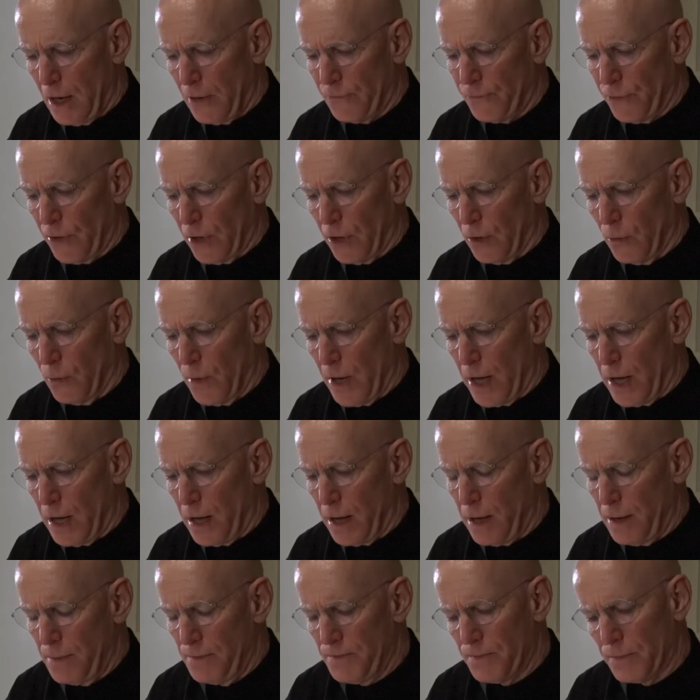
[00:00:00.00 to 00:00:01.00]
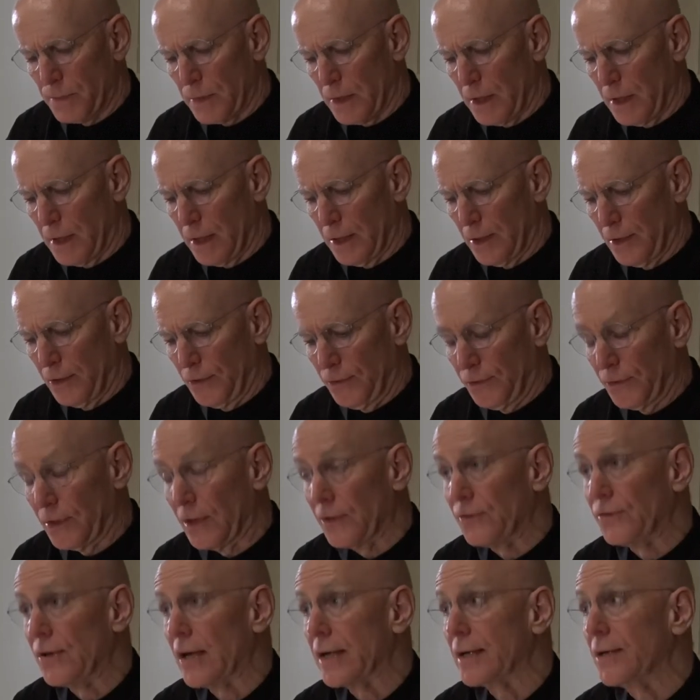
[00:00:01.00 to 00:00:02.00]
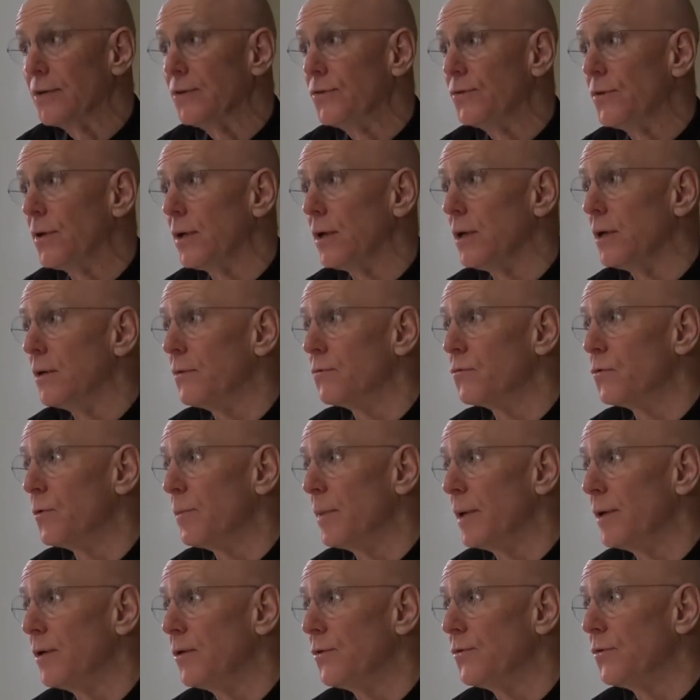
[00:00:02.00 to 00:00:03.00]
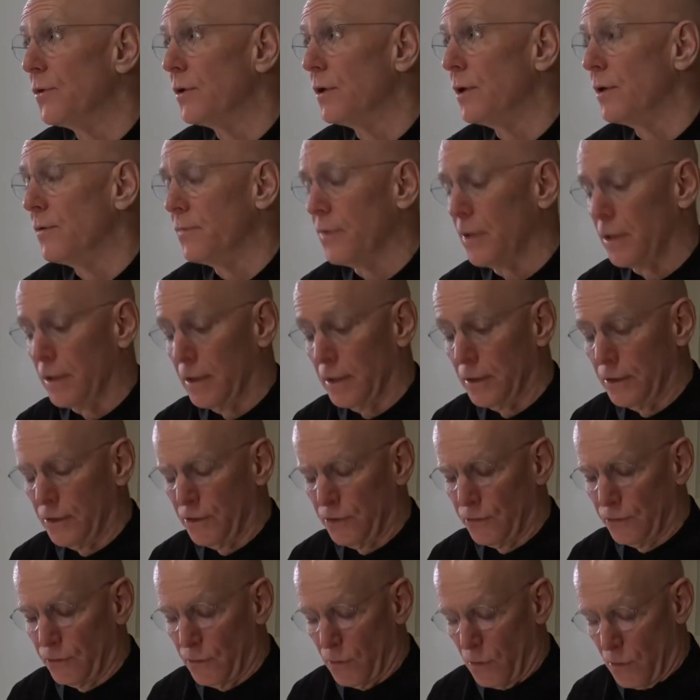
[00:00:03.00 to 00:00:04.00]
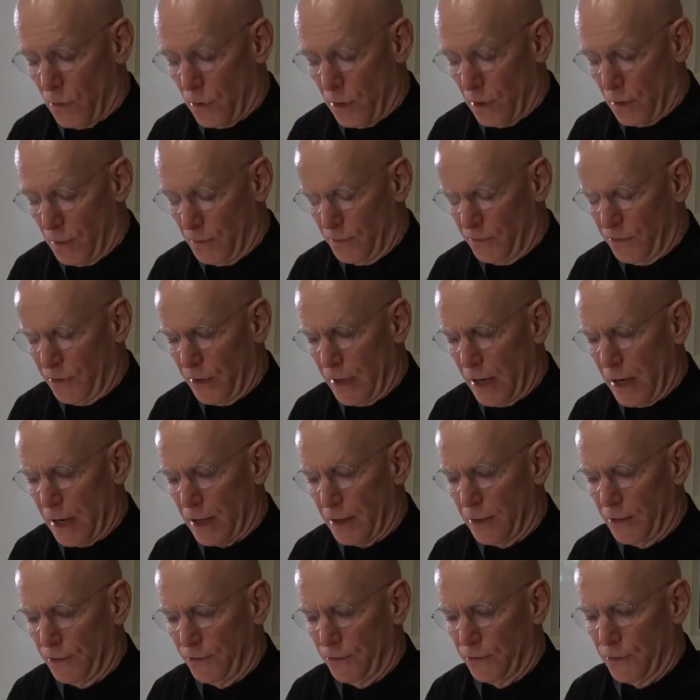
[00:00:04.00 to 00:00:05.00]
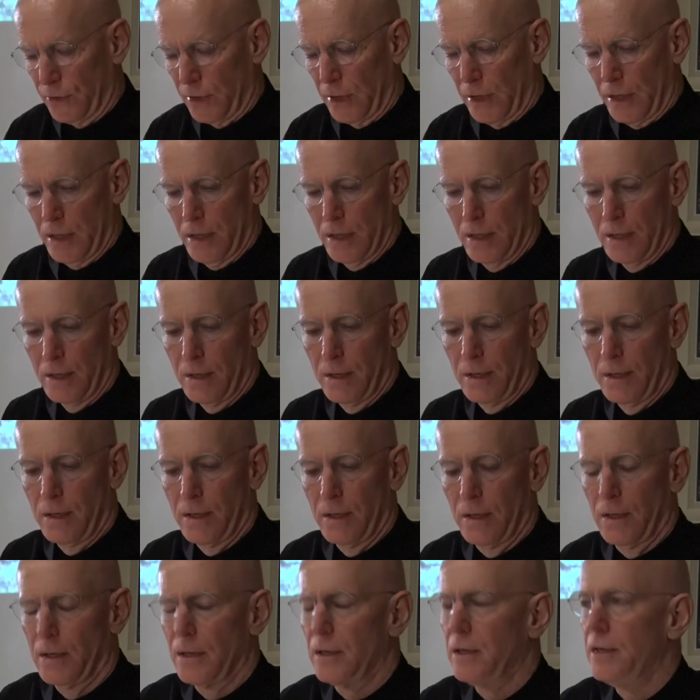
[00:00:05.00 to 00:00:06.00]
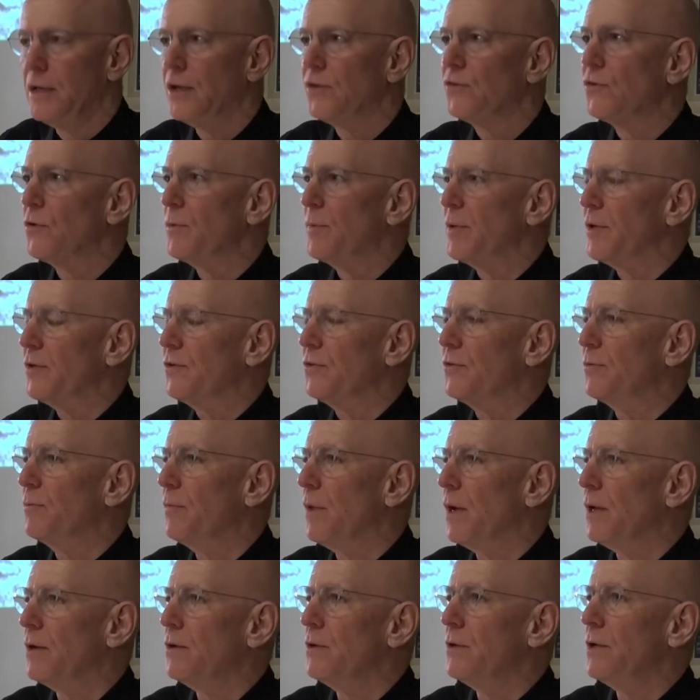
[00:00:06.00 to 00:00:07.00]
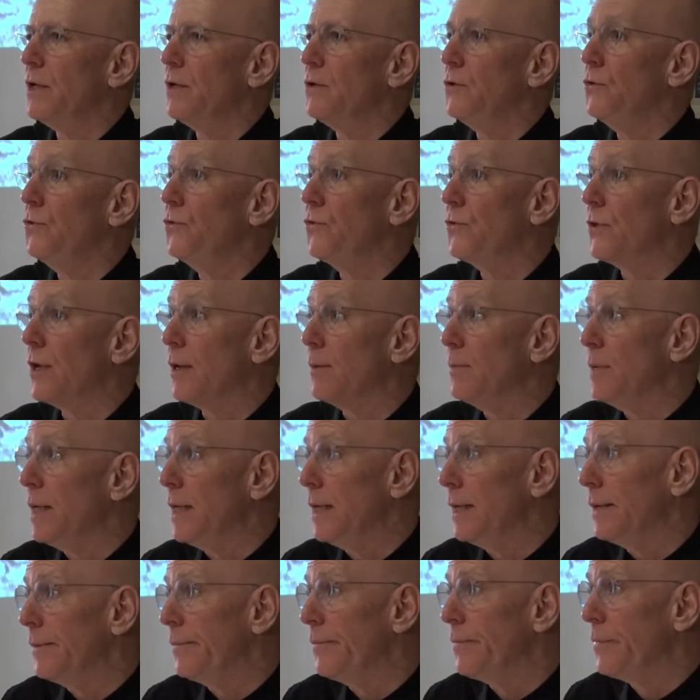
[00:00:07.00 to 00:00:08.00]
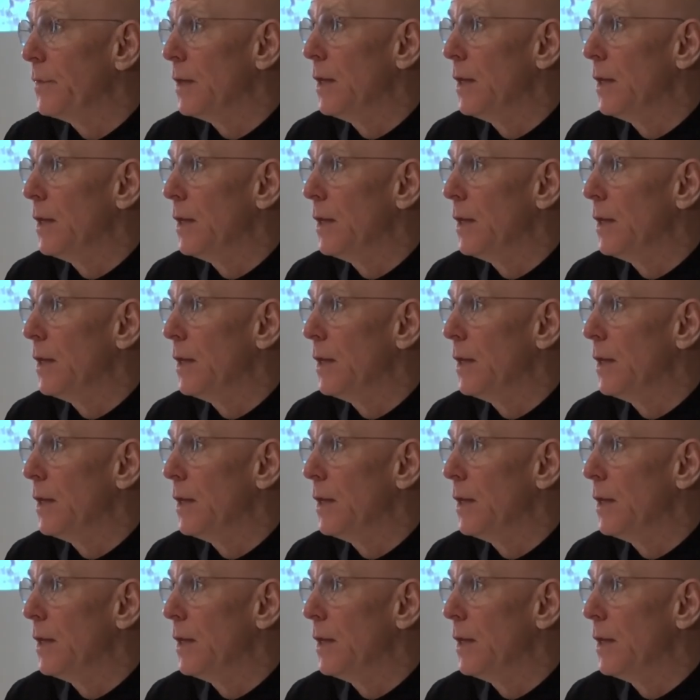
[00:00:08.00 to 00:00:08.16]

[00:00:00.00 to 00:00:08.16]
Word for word: Not far away is a second city of tremendous significance for Syriac history, Nisibis, modern-day Nusaybin.